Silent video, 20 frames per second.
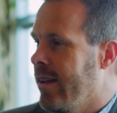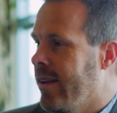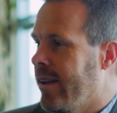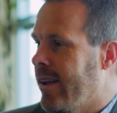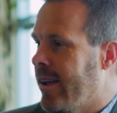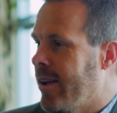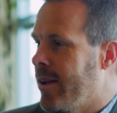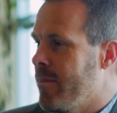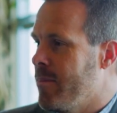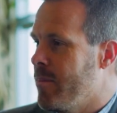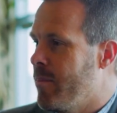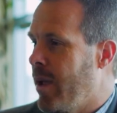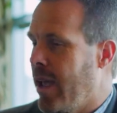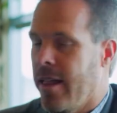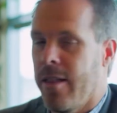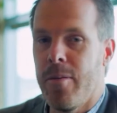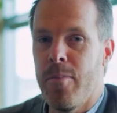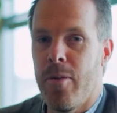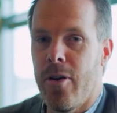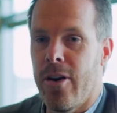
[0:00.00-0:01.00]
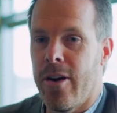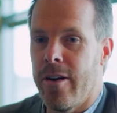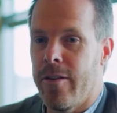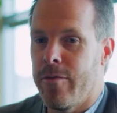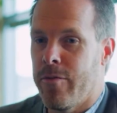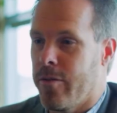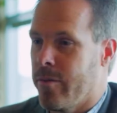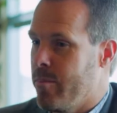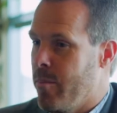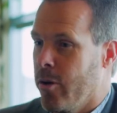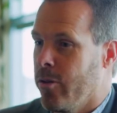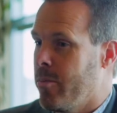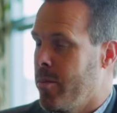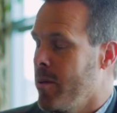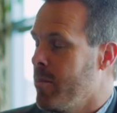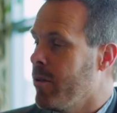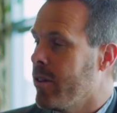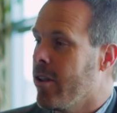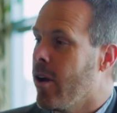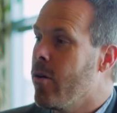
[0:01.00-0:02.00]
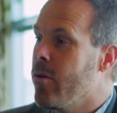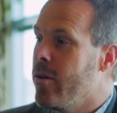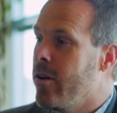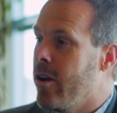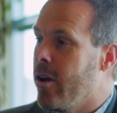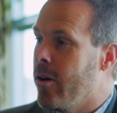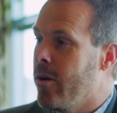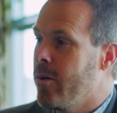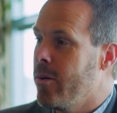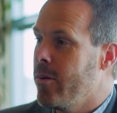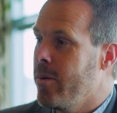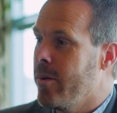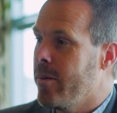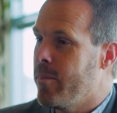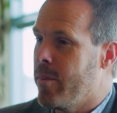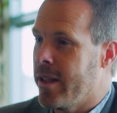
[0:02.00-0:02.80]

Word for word: Um, Palomar, most people don't know,